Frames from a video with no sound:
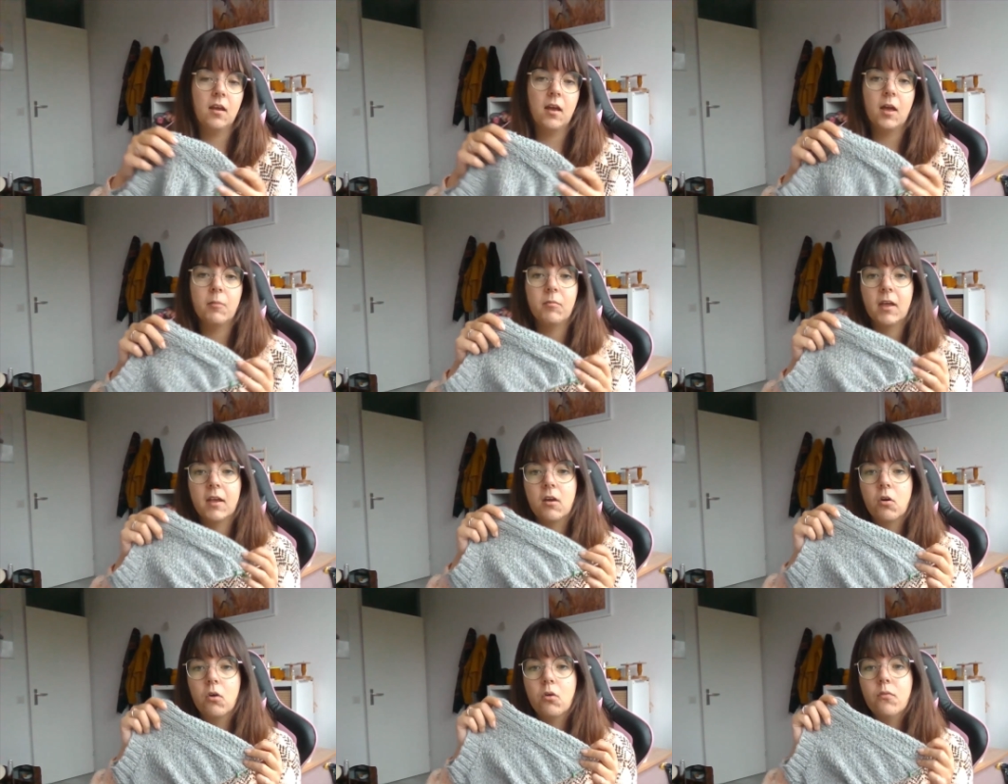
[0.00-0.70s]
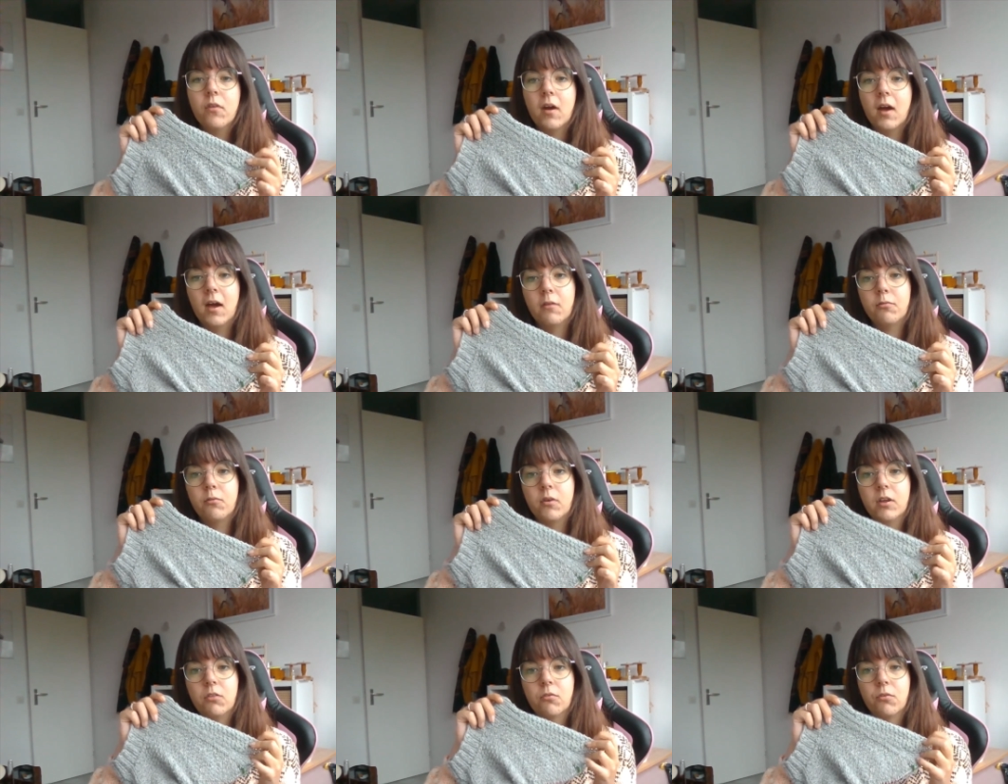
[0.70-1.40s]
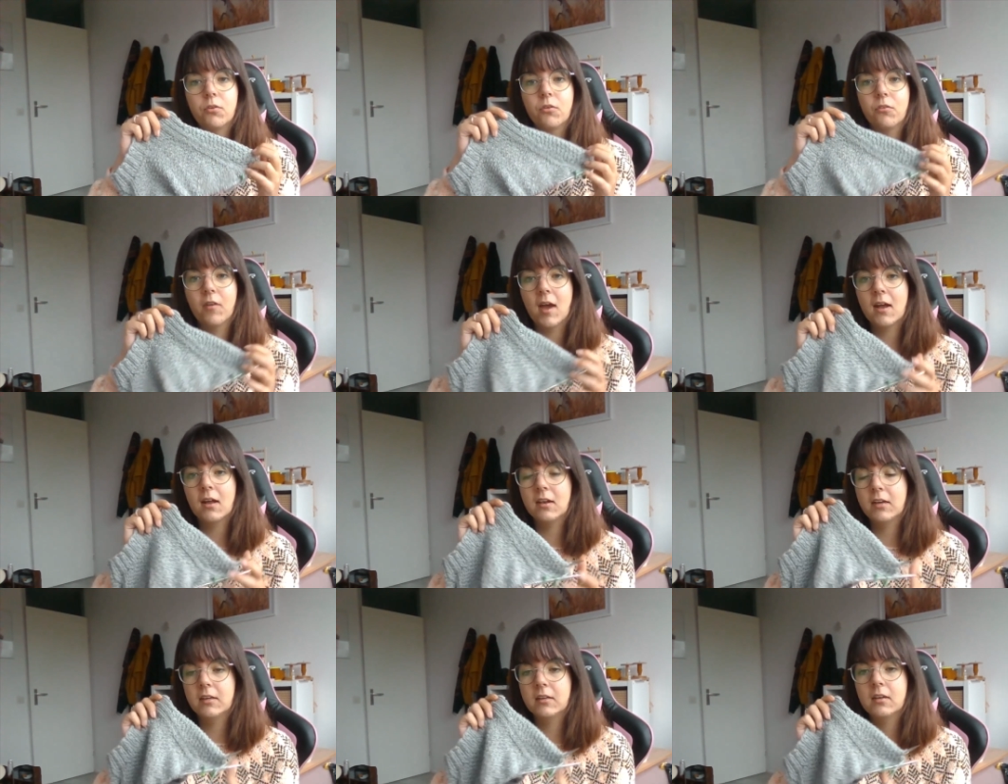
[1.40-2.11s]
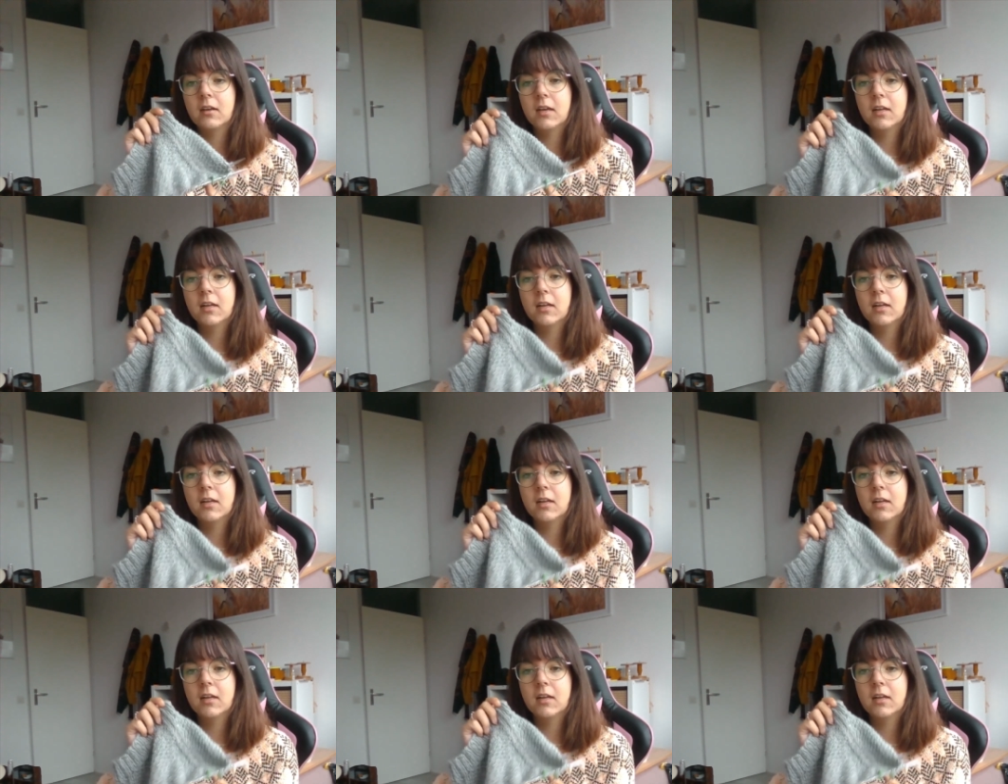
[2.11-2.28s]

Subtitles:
I'm like over halfway through the raglan.